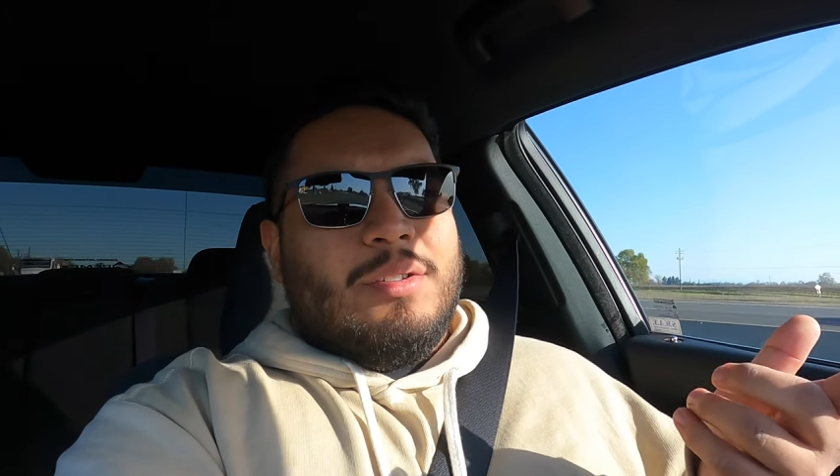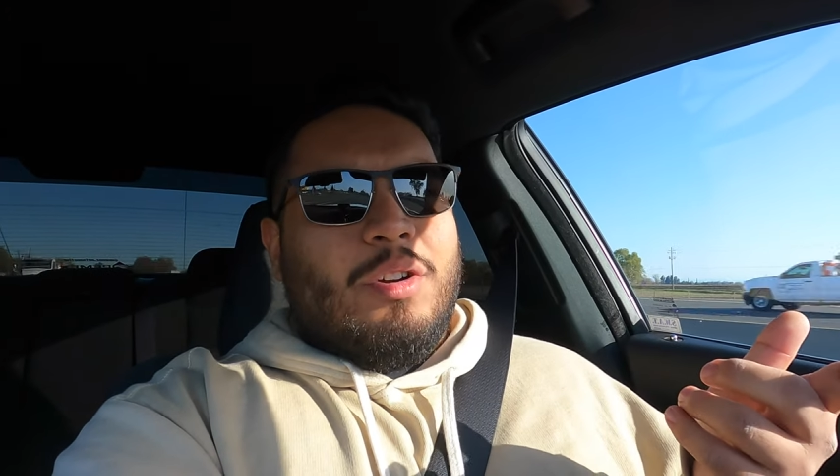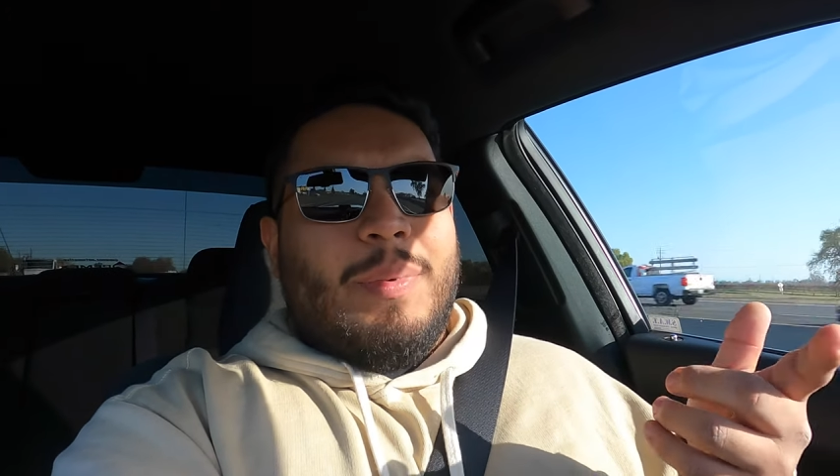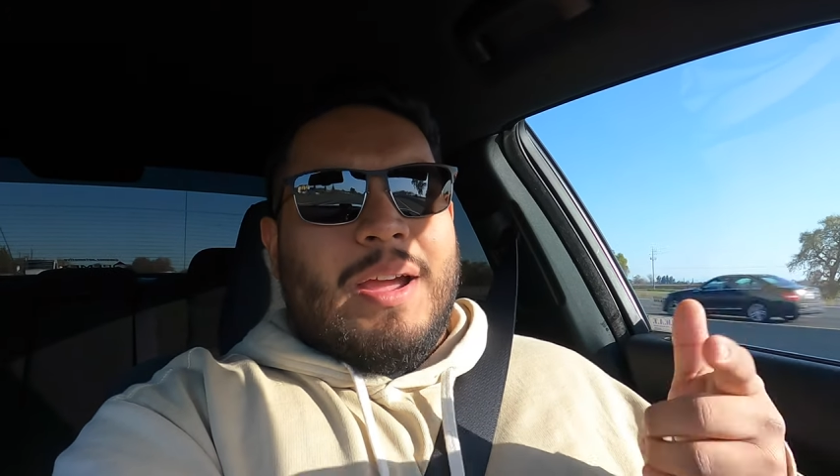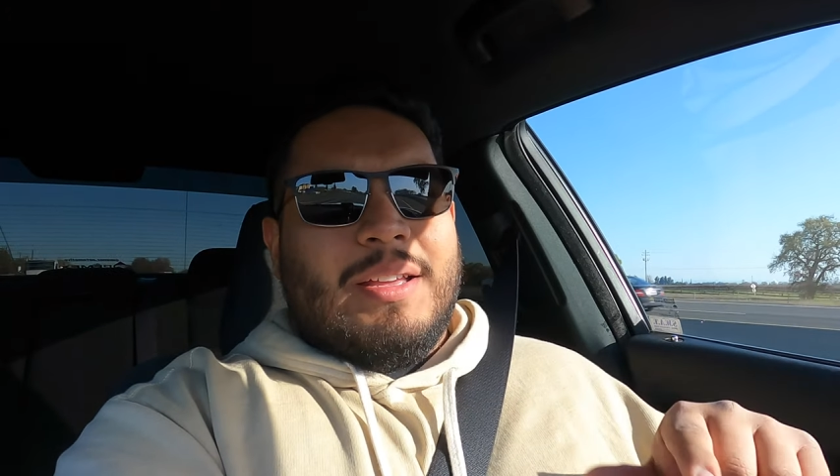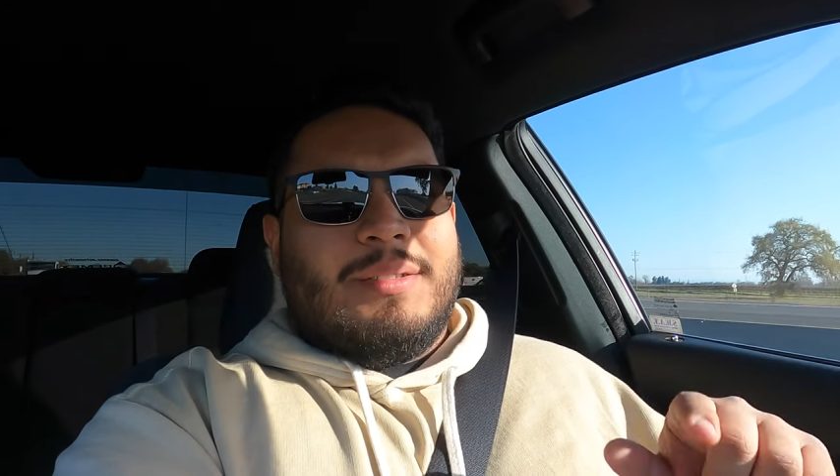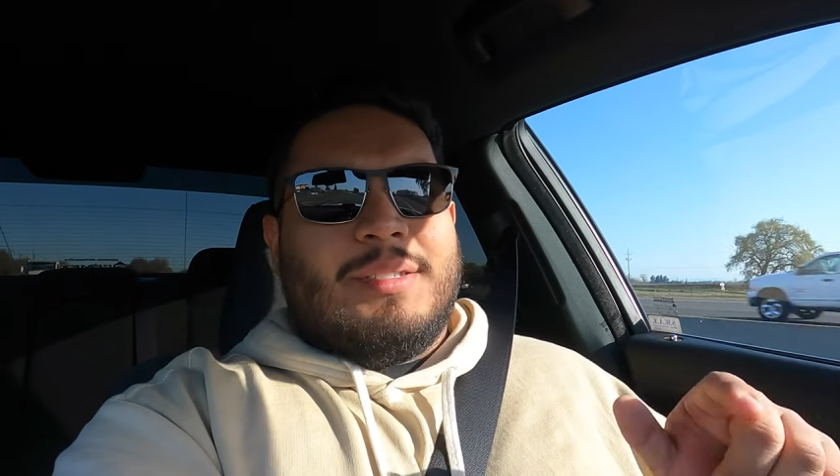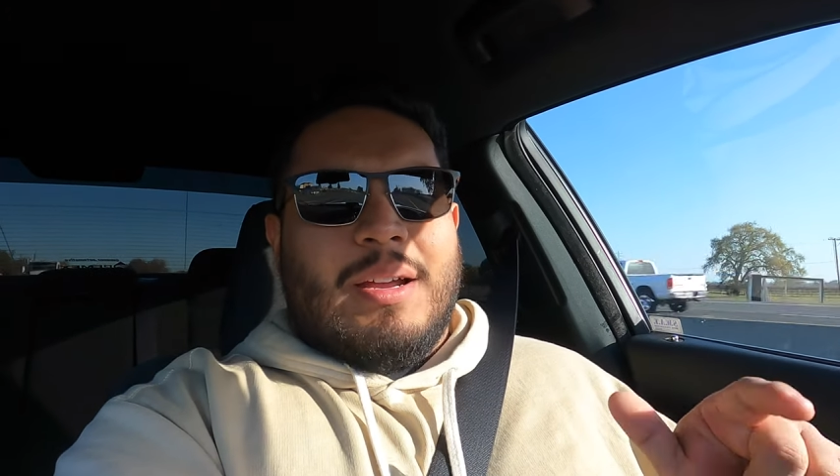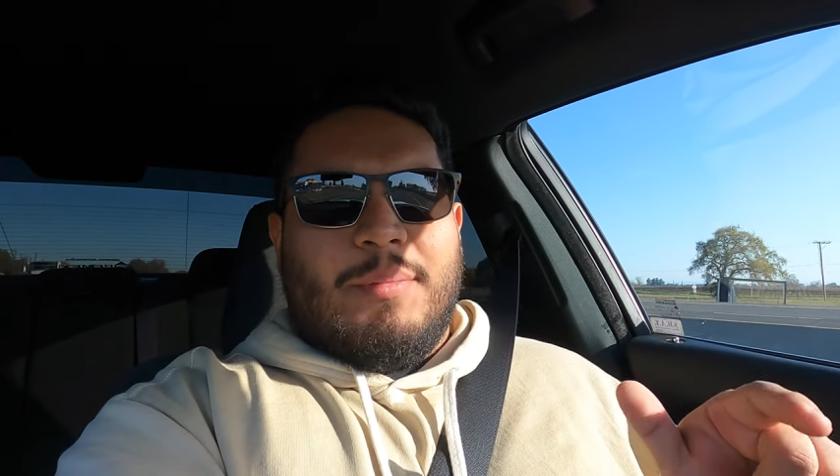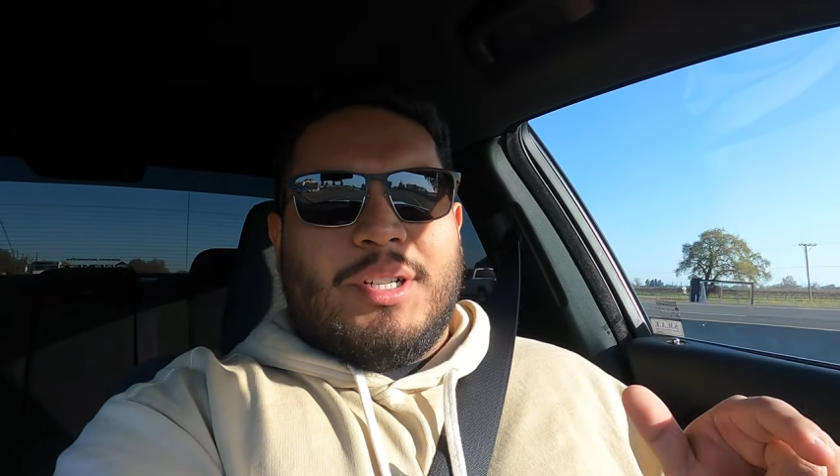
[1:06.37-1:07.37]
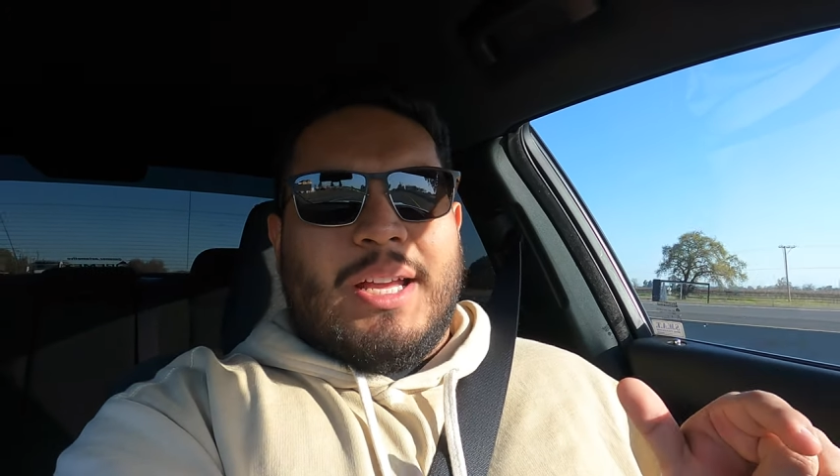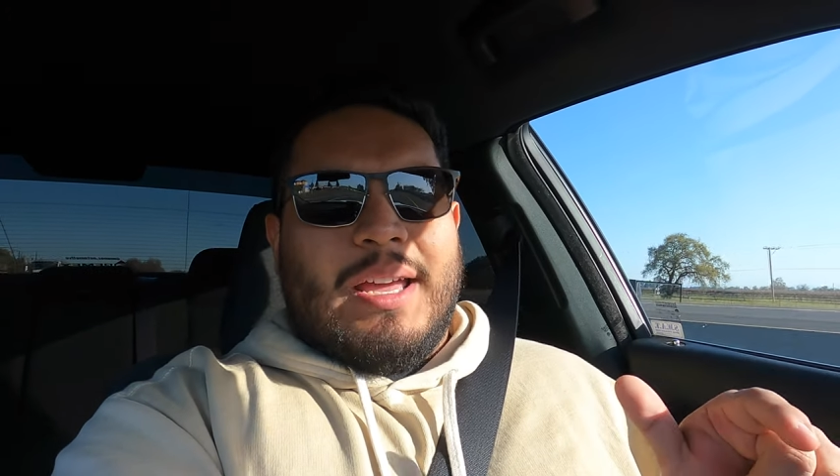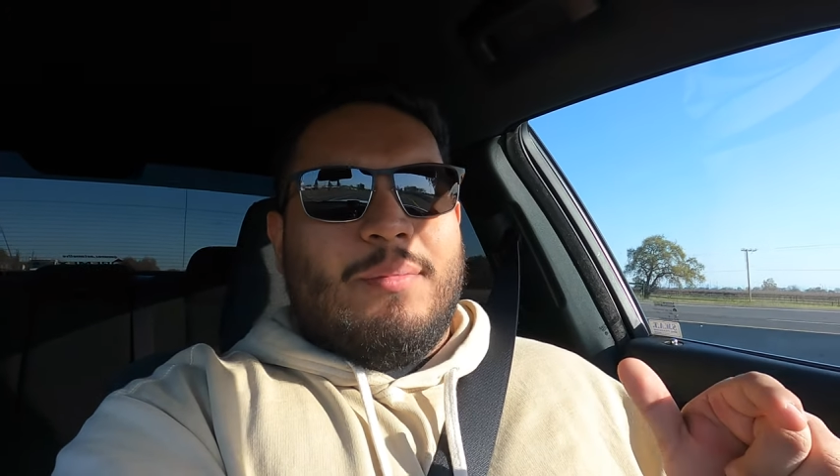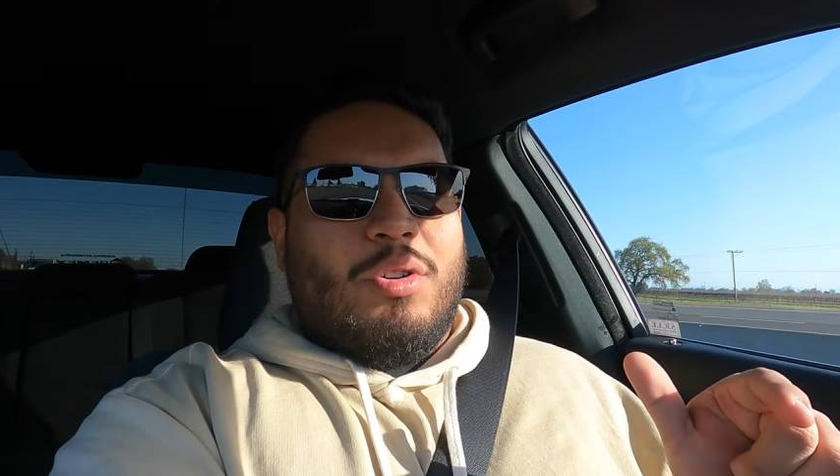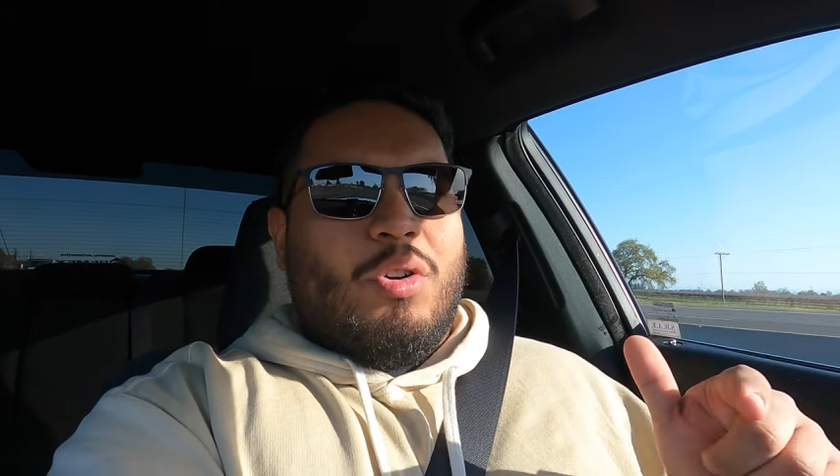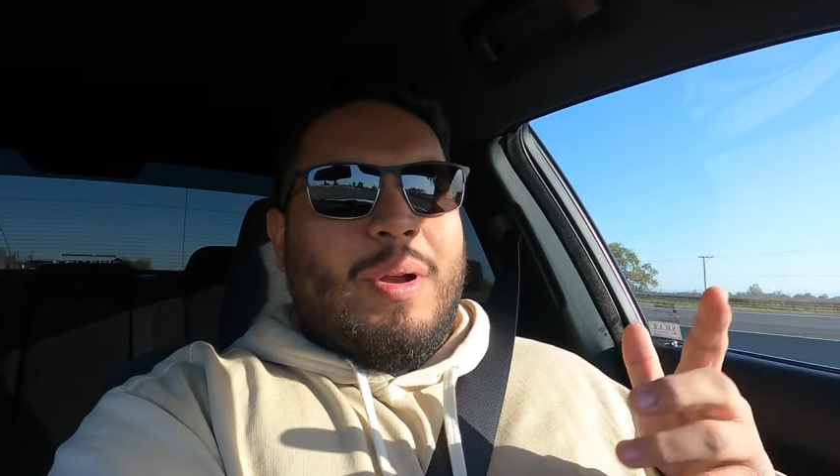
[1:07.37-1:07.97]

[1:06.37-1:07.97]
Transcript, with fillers: or by summertime or